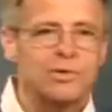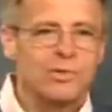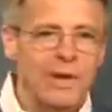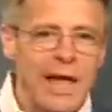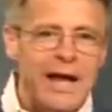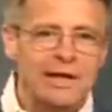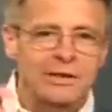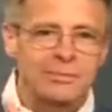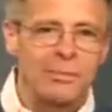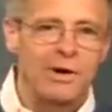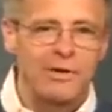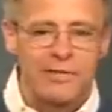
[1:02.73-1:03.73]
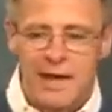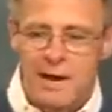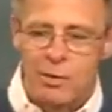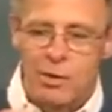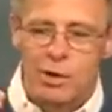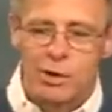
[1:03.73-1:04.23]
you last month
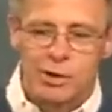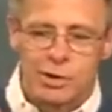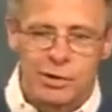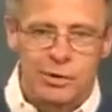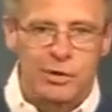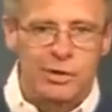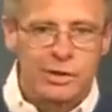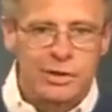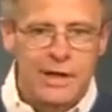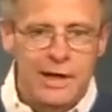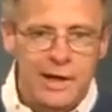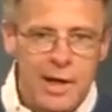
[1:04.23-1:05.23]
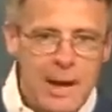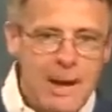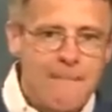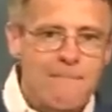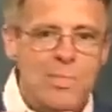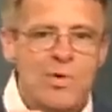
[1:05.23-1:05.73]
our church had
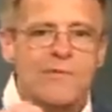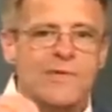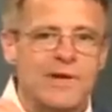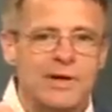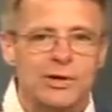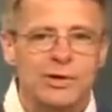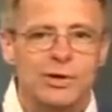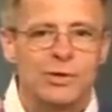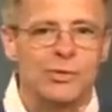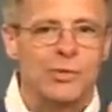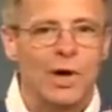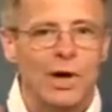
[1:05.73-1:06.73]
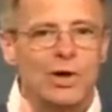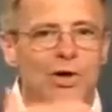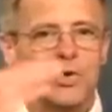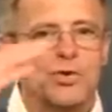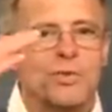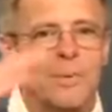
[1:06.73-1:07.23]
moved into a
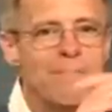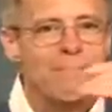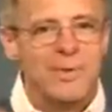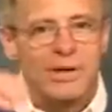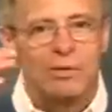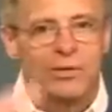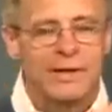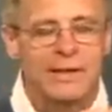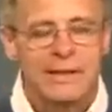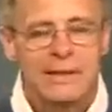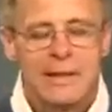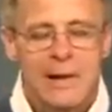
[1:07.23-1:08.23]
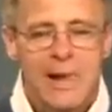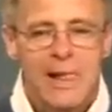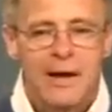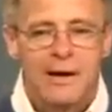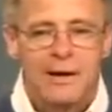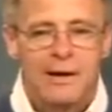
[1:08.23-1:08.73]
new building.
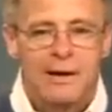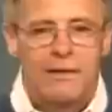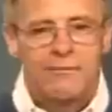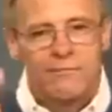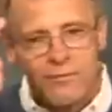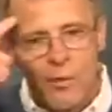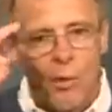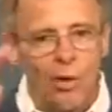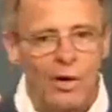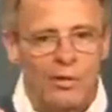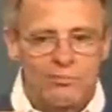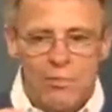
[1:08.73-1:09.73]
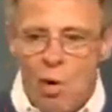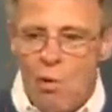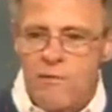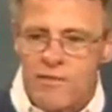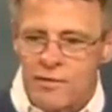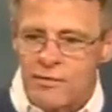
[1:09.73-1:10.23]
For
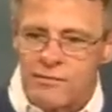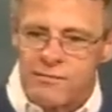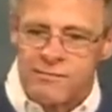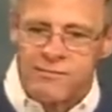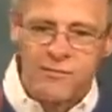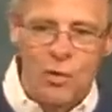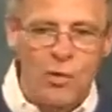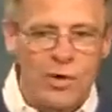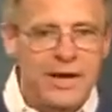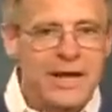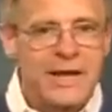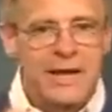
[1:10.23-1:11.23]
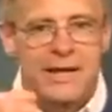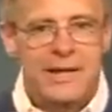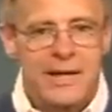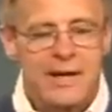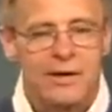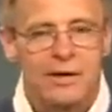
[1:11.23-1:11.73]
over 40
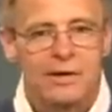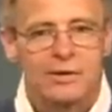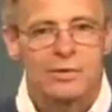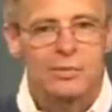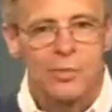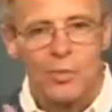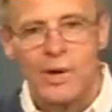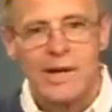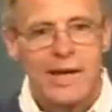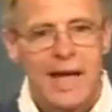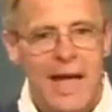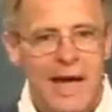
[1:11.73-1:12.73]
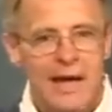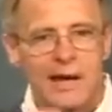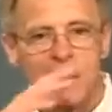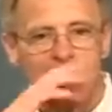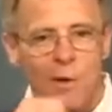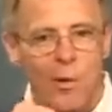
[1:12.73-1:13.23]
years, we had
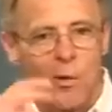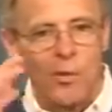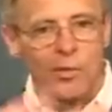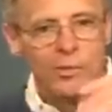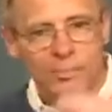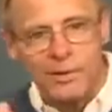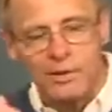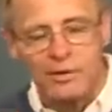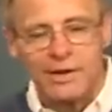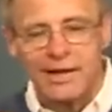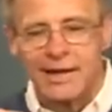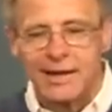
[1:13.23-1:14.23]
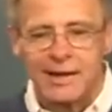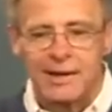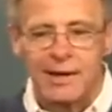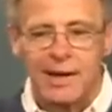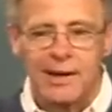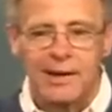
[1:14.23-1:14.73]
an old building
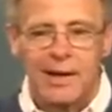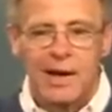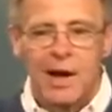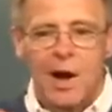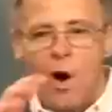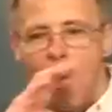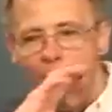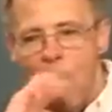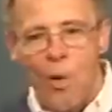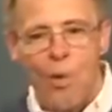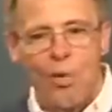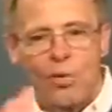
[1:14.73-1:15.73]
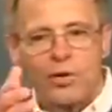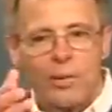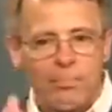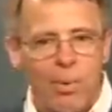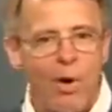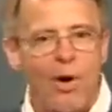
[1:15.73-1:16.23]
in an
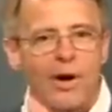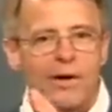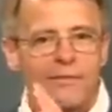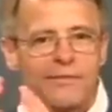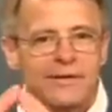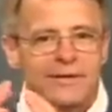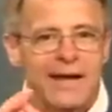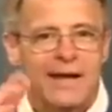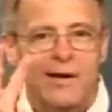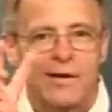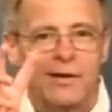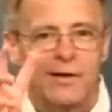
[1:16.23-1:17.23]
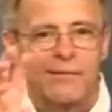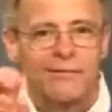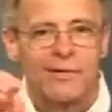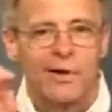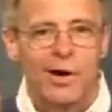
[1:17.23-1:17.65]
old part of the town of